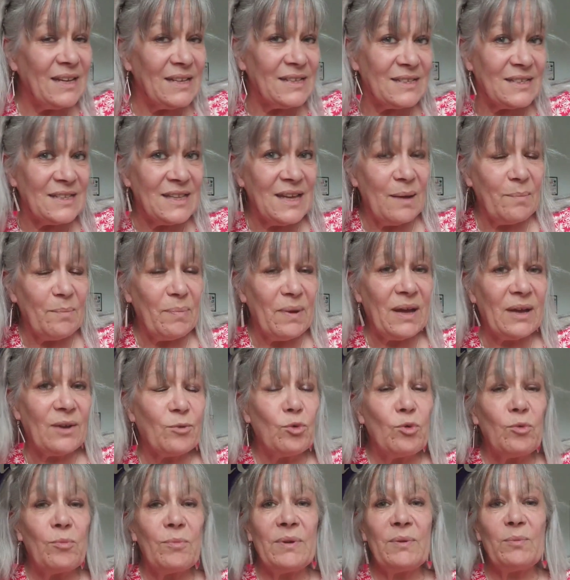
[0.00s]
into that back
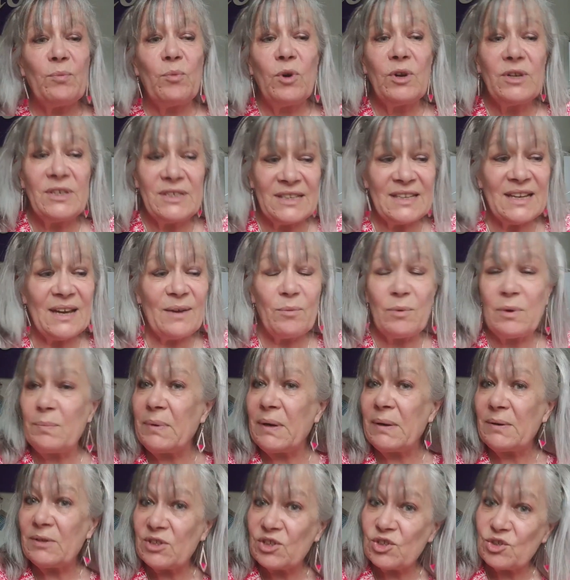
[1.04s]
room, and one day I will
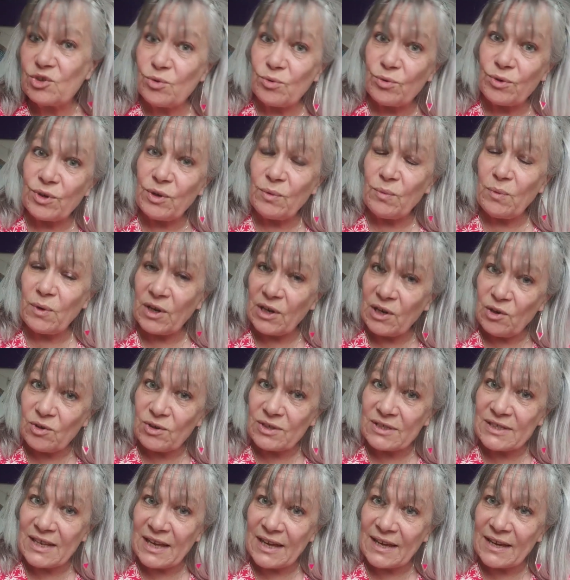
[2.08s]
be able to show you what it
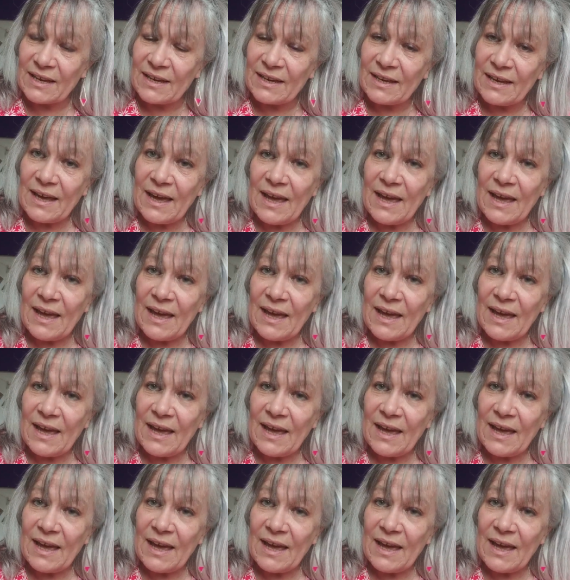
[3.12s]
looks like.